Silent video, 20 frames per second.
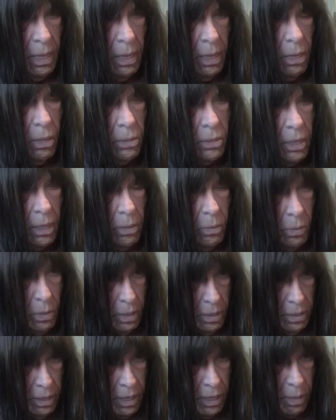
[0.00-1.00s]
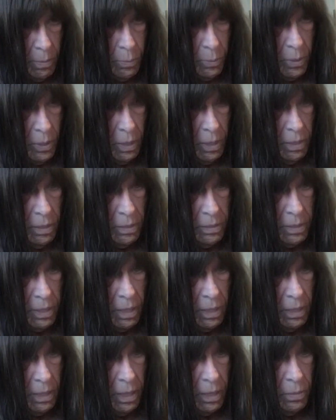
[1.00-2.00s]
Okay, what a take-up reel is
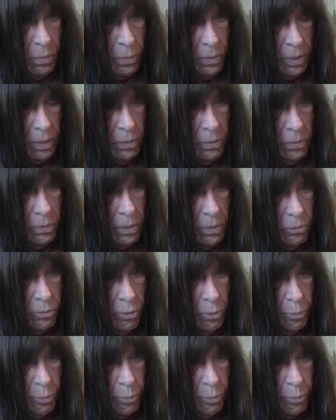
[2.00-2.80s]
kind of like what they use on drill